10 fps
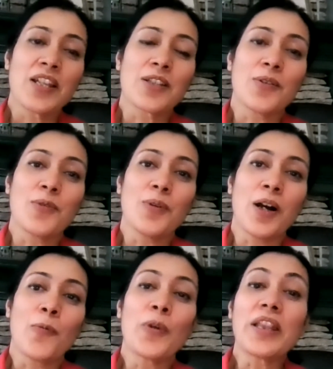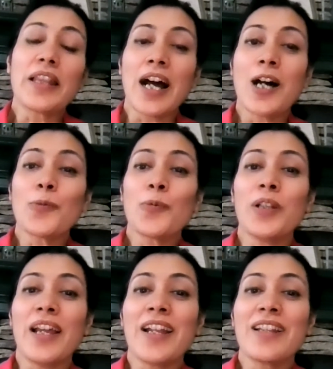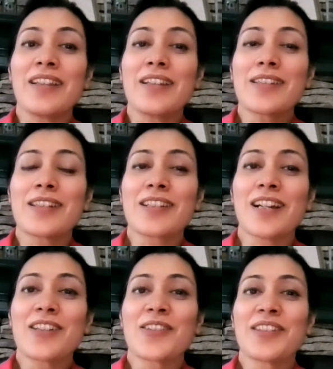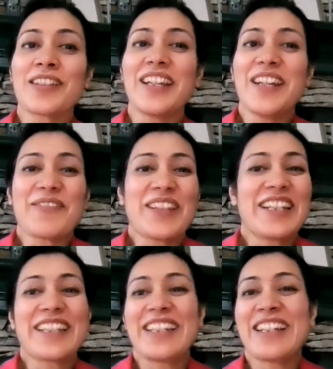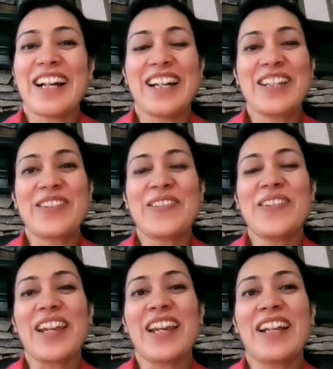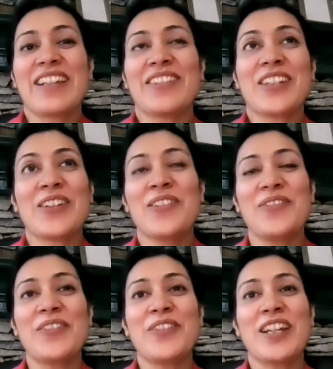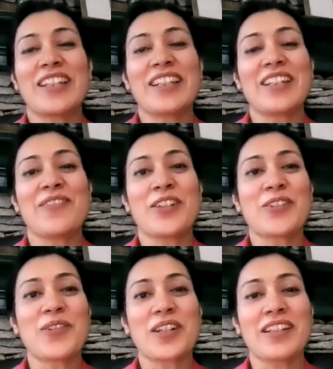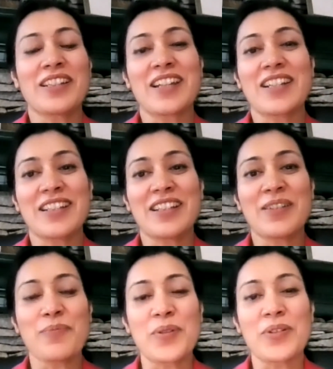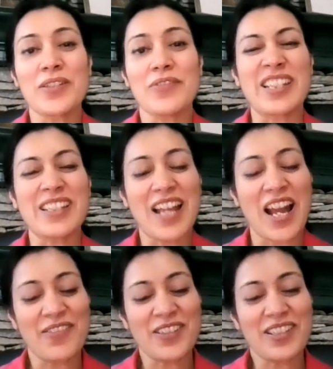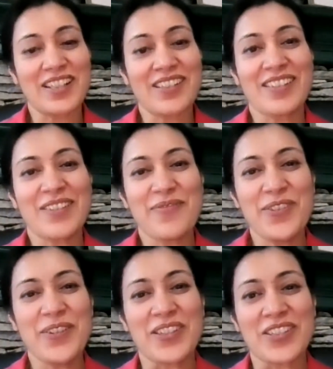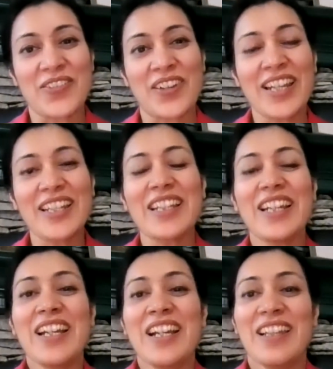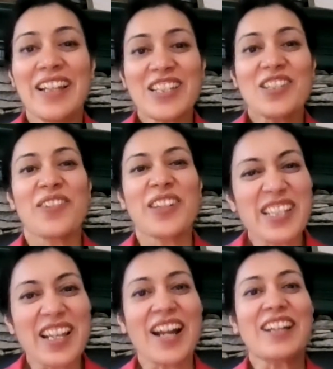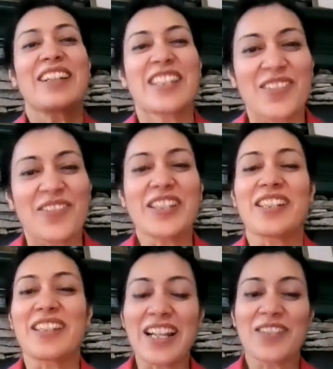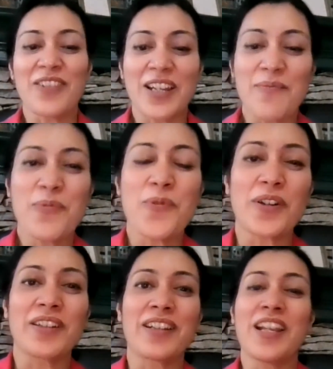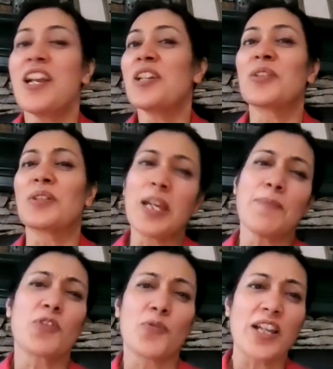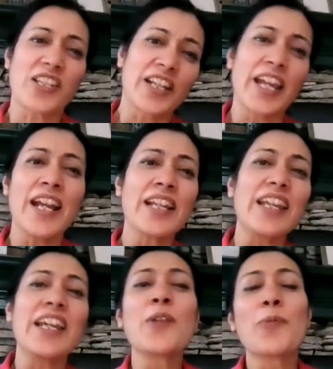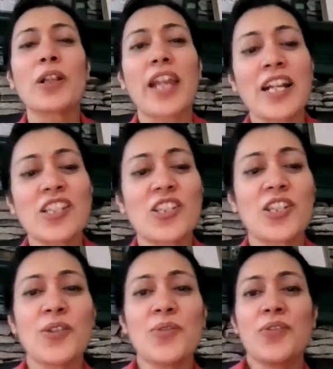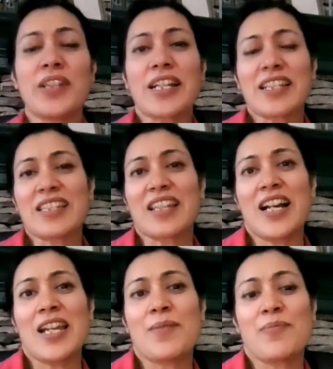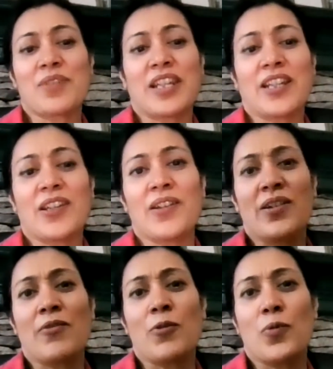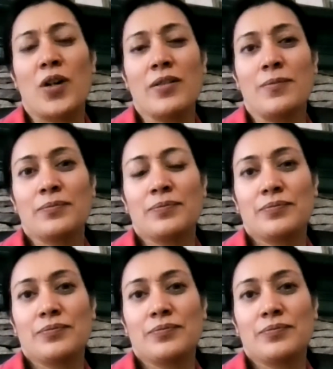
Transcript: So with that, we'll end this discussion. Keep thinking IO. And when we are thinking, we are talking, discussing computers. It doesn't have to stick to computers, right? Let's stretch that. Let's stretch it. That's very important. So keep stretching it, and we'll catch you next time. Take care, everyone.